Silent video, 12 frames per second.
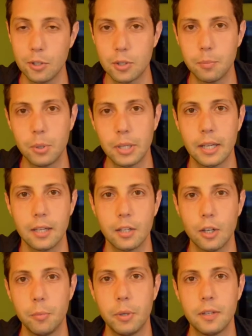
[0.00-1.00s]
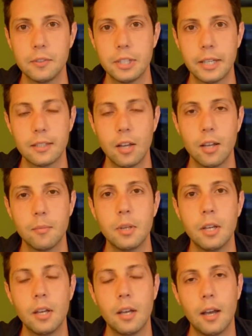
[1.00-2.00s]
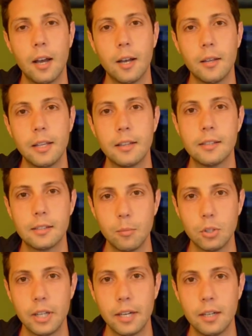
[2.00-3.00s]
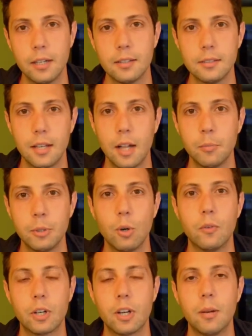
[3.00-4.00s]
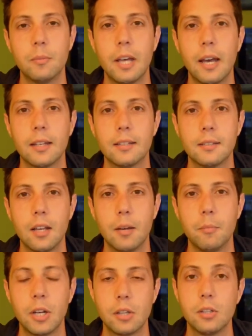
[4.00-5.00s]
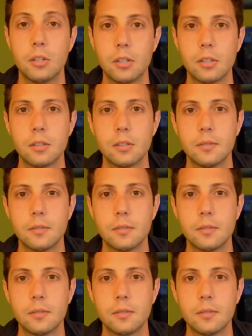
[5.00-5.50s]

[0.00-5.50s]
also putting in a good bit of stick time in the simulator to help me overcome that mental hurdle.